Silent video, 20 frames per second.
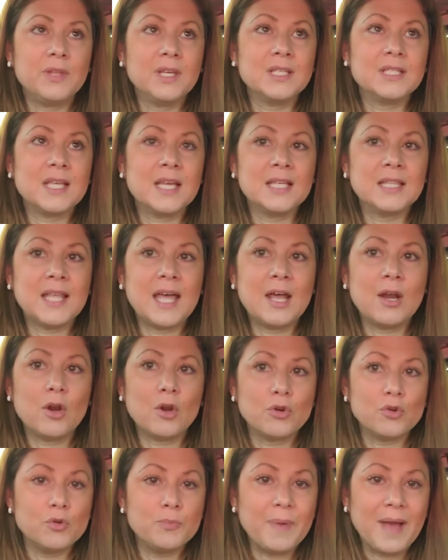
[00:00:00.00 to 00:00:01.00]
things like that, our
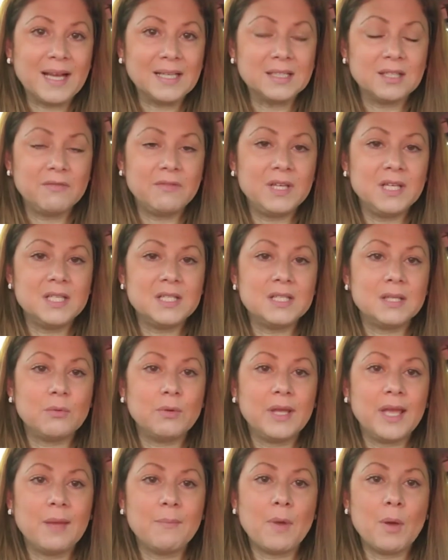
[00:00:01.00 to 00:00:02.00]
group activities that
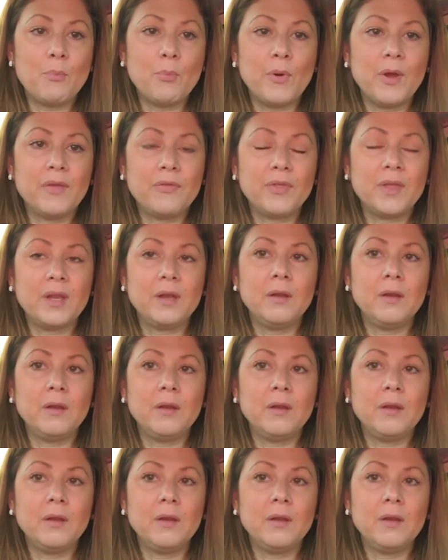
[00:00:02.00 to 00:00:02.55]
we came up with,